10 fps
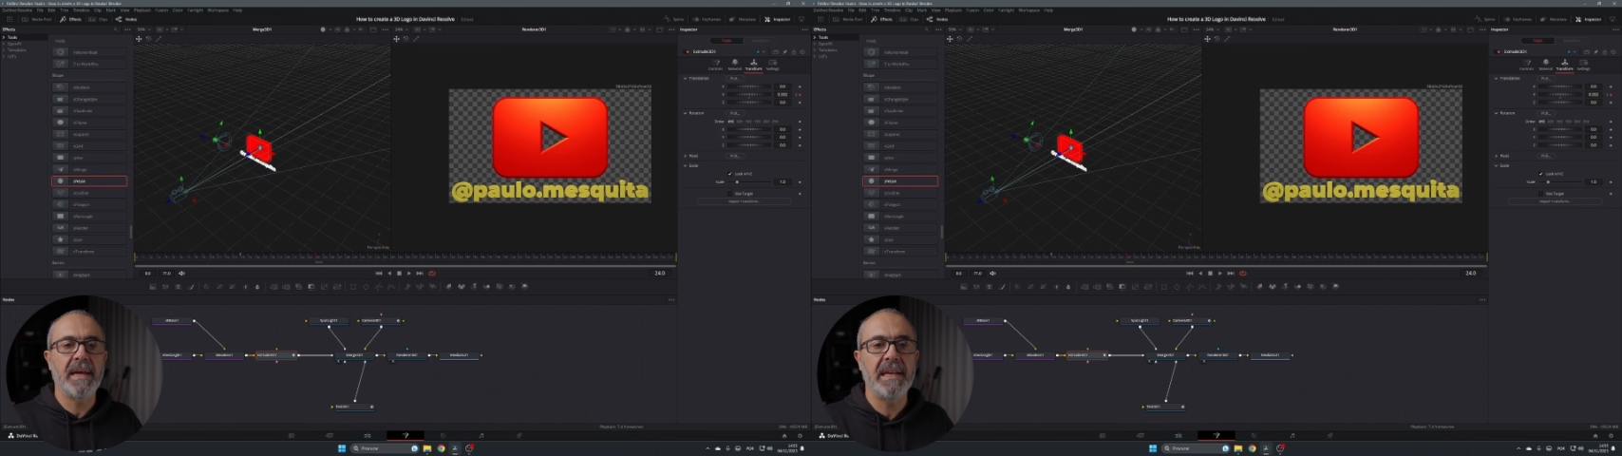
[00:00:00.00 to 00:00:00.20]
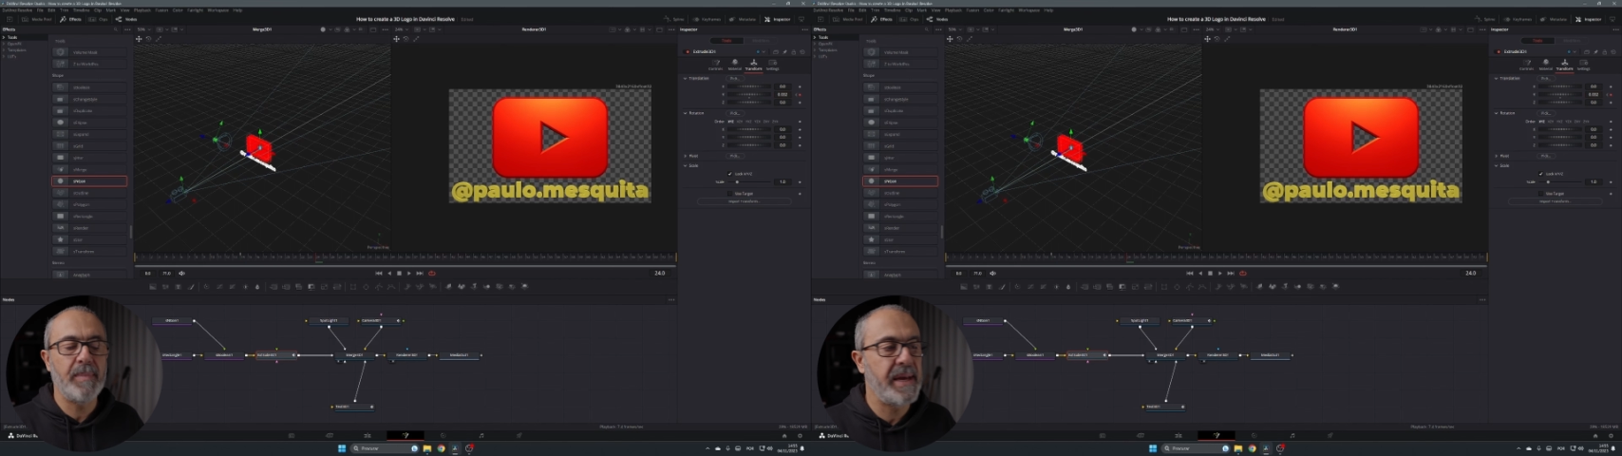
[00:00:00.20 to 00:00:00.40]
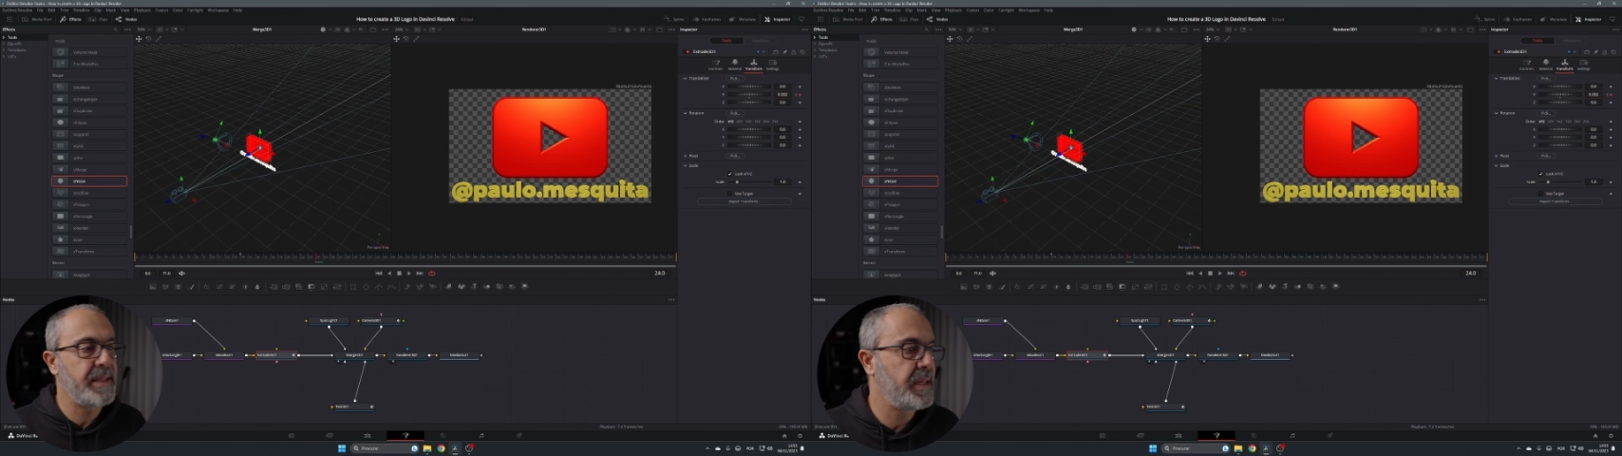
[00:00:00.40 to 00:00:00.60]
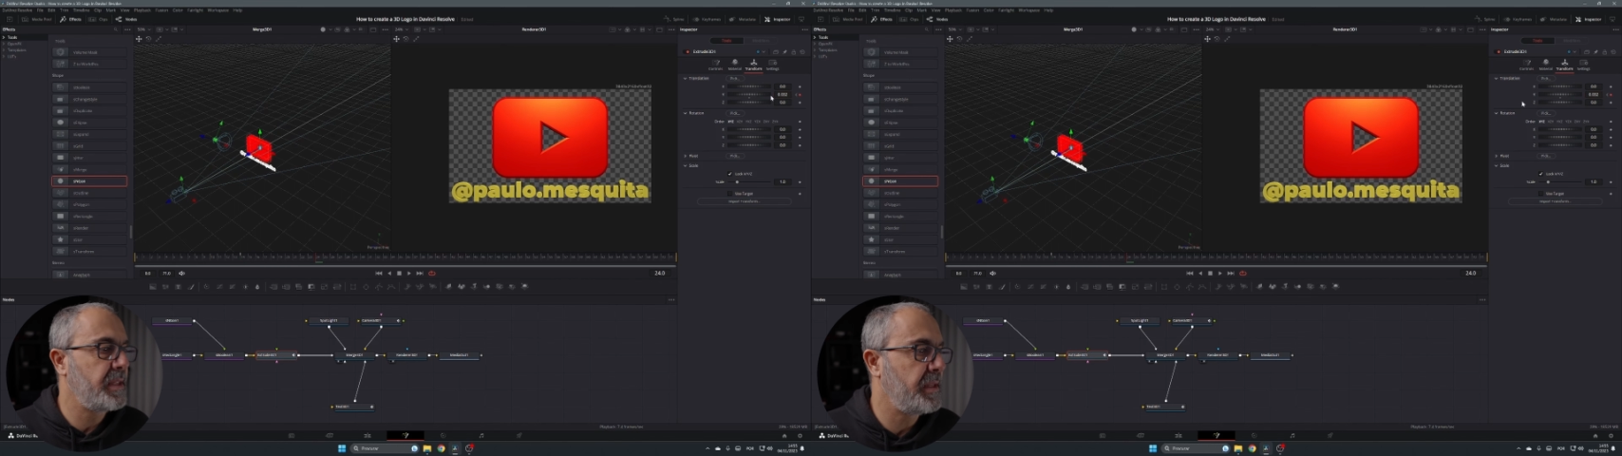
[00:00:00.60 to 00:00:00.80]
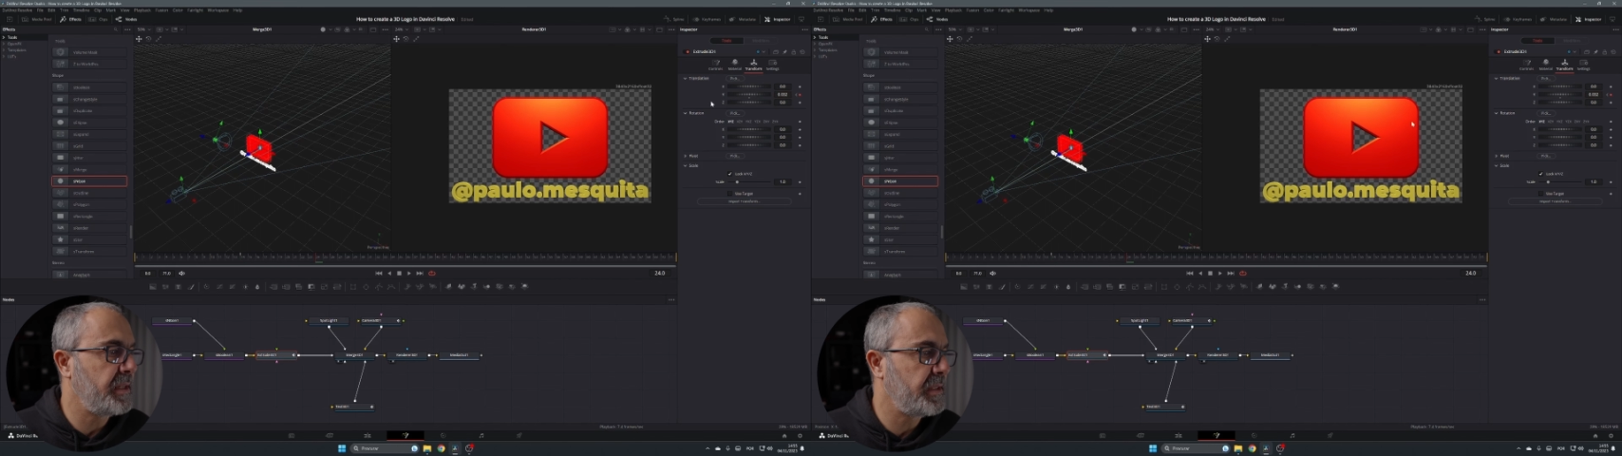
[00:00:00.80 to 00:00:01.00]

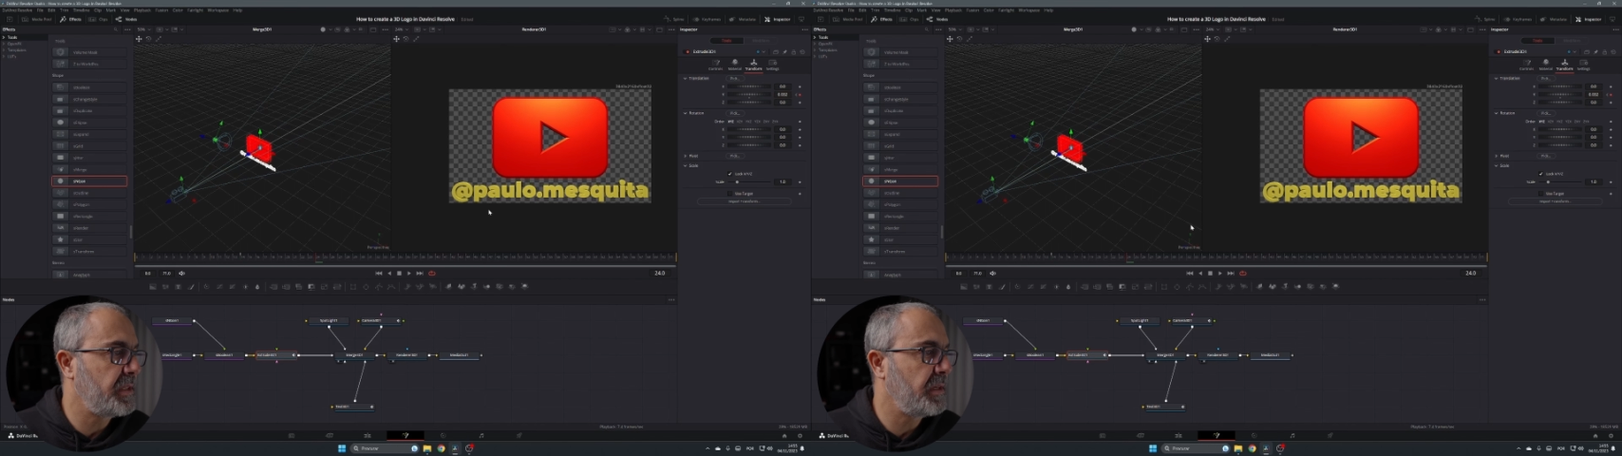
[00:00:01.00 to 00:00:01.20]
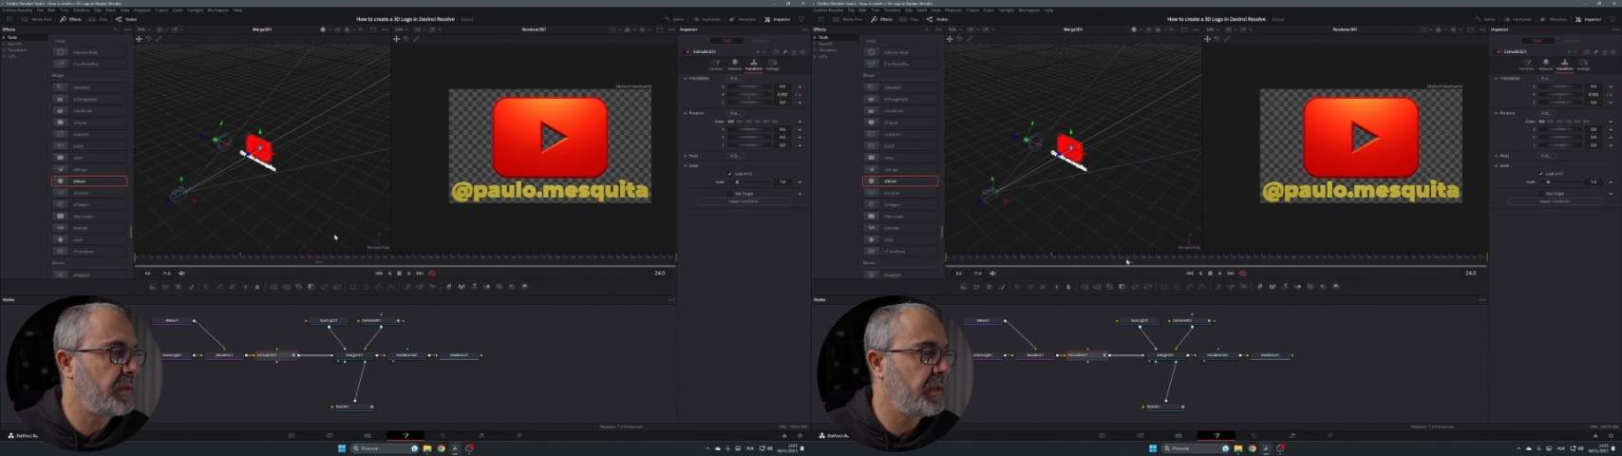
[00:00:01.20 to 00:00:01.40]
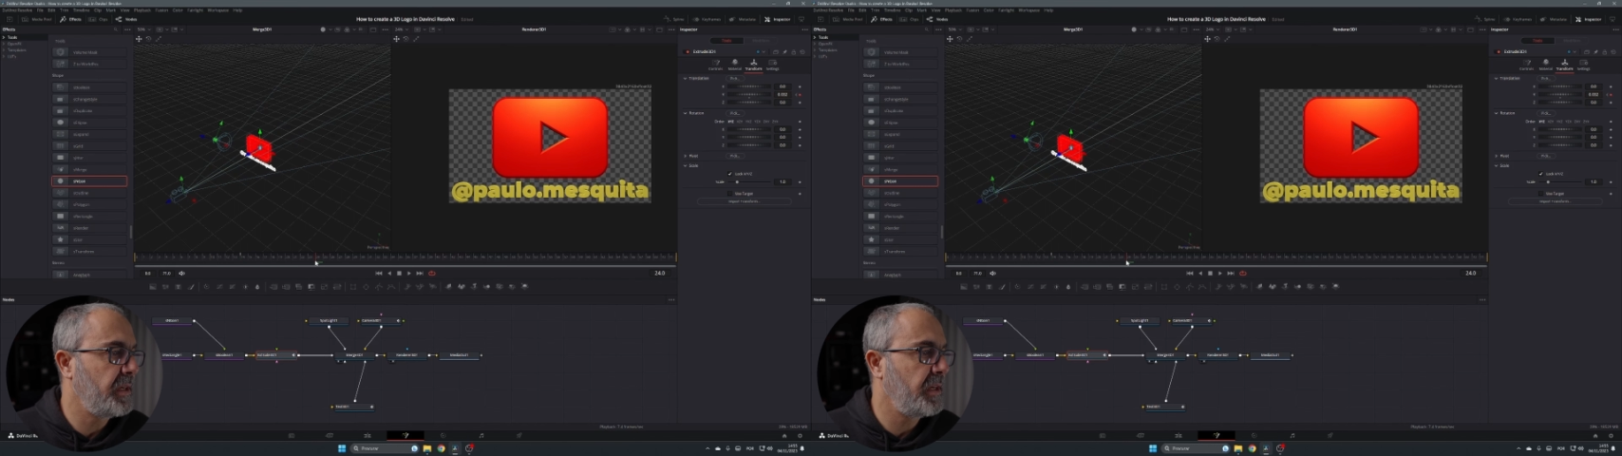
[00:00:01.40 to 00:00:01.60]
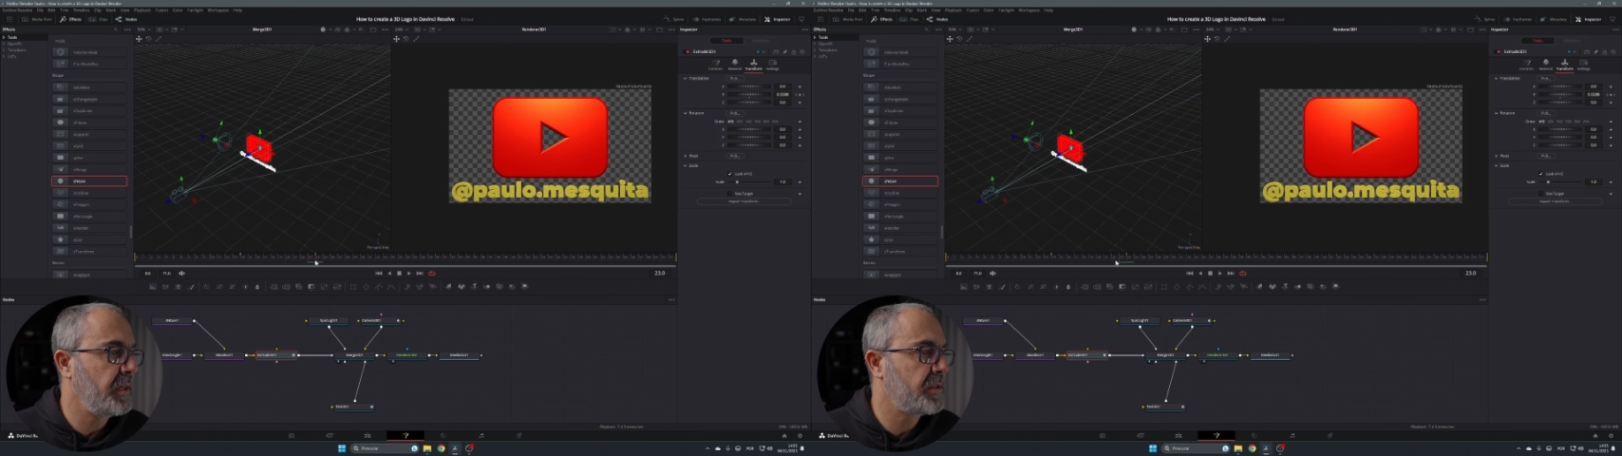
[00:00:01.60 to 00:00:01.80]
animated until here.